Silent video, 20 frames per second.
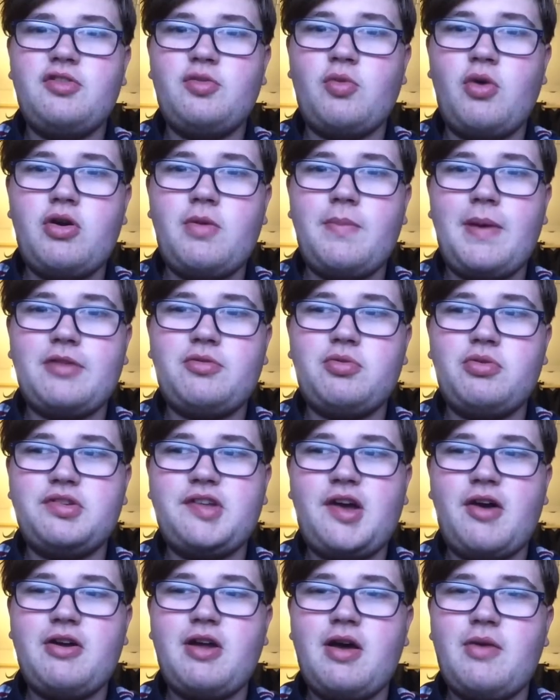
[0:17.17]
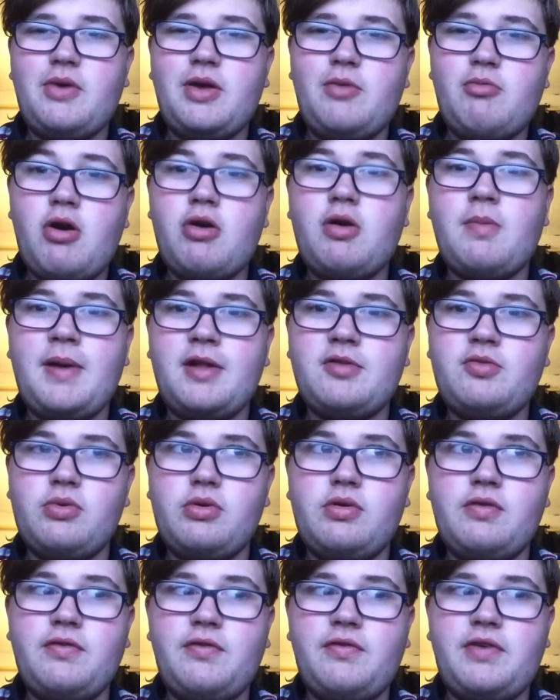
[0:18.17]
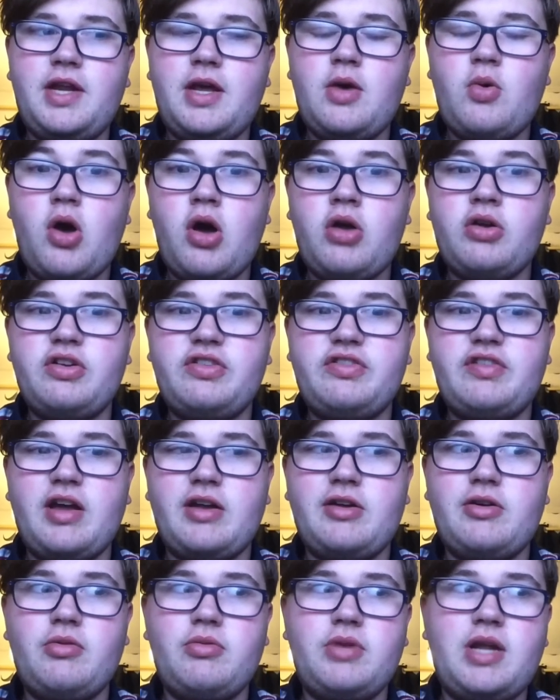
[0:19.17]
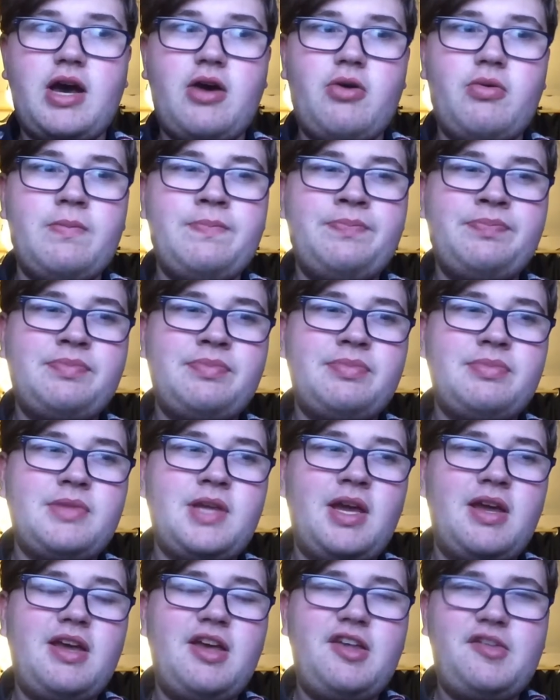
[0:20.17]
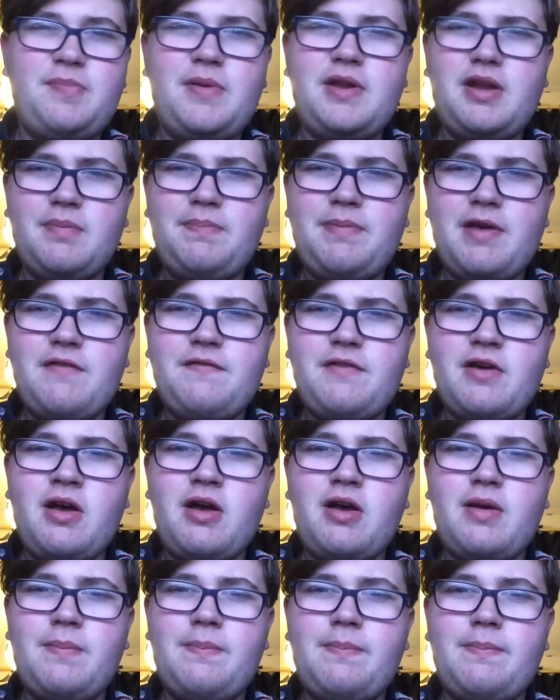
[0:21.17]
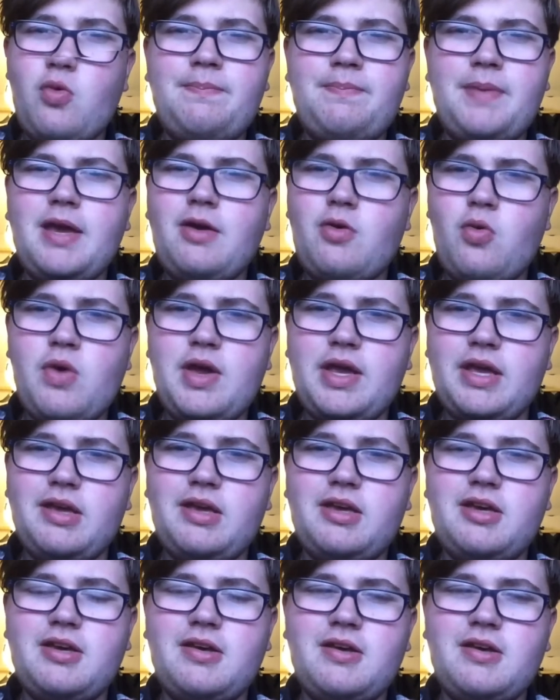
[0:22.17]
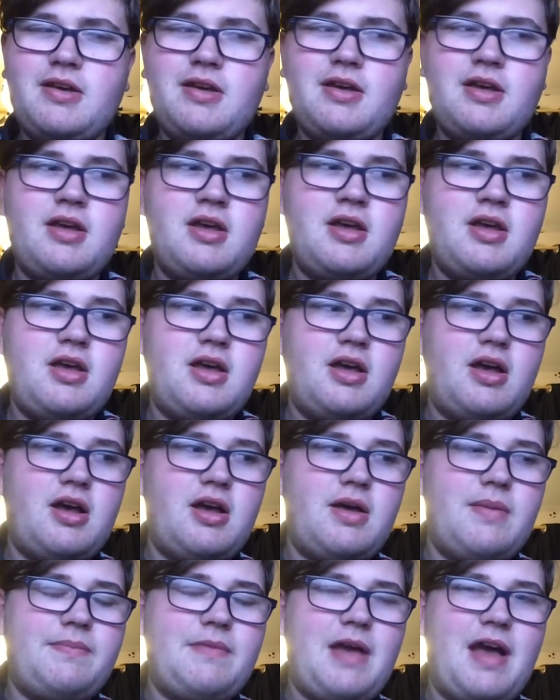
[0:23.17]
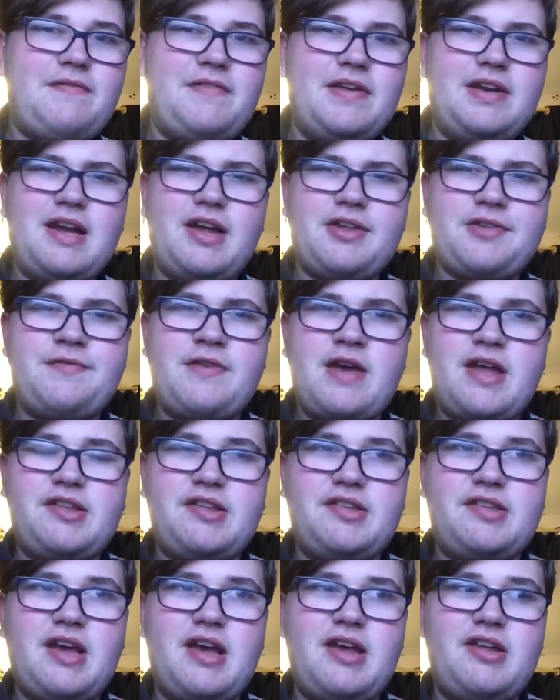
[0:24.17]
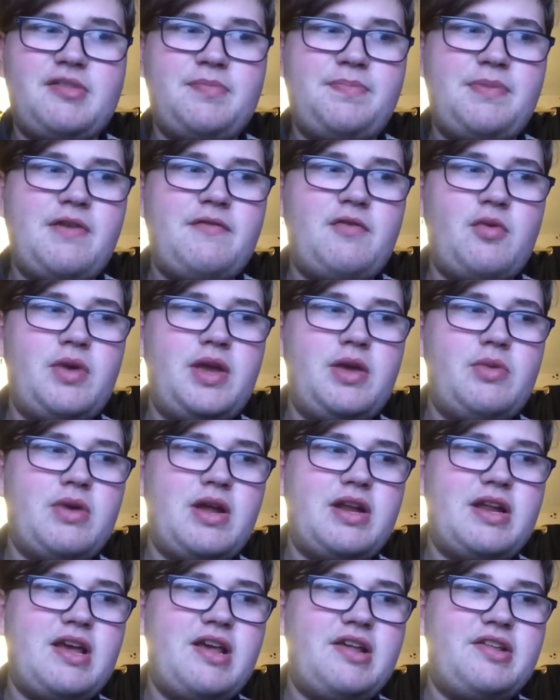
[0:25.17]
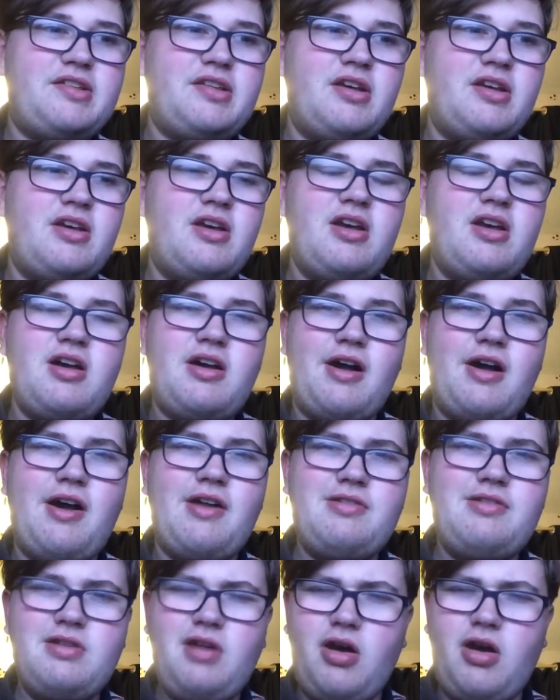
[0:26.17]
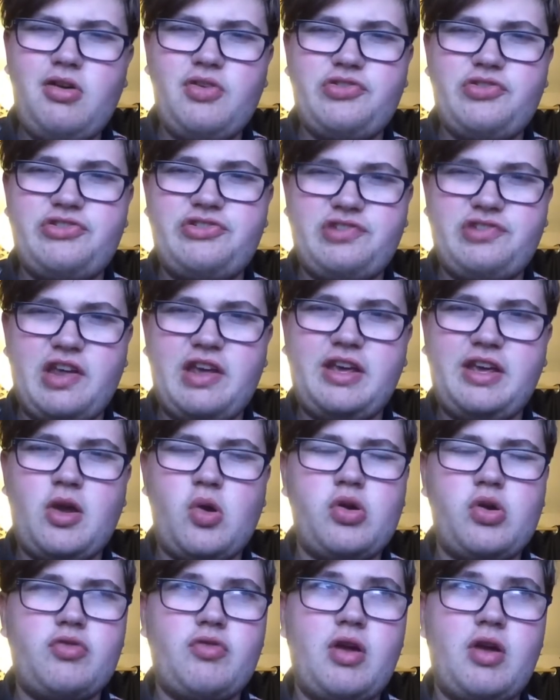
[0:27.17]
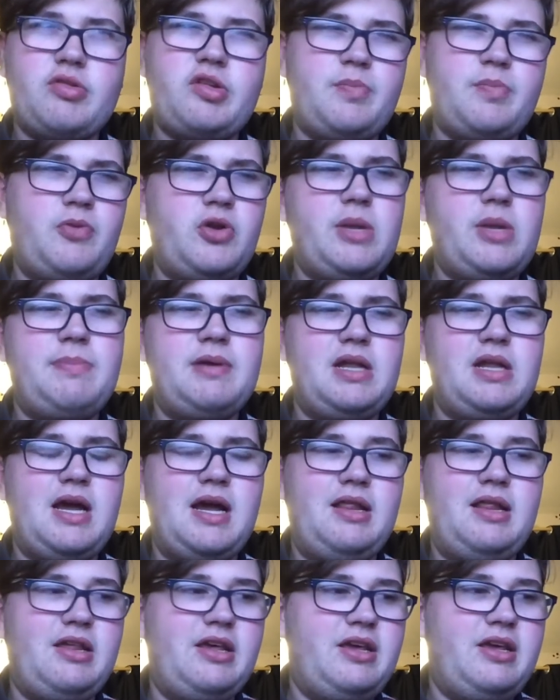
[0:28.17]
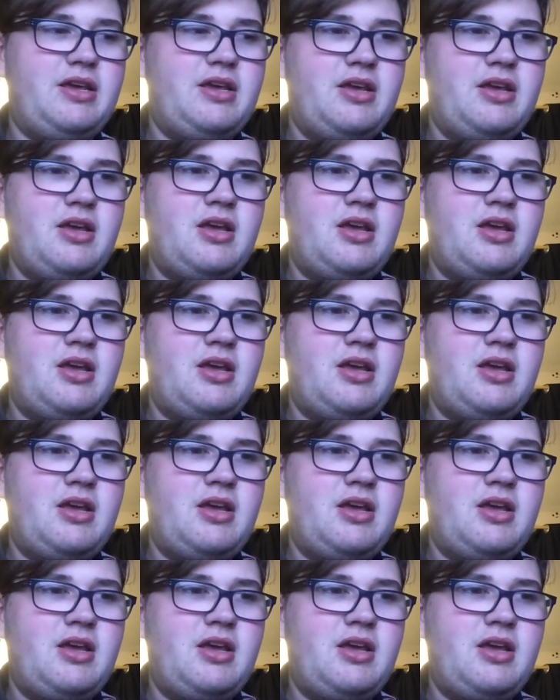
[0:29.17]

So welcome back to Town, aren't we? Welcome back to another video on the channel now. It's been a bit of a big week. Um, I think that's fair to say. It's a bit of a week where there's a lot of shit going around, to put it politely.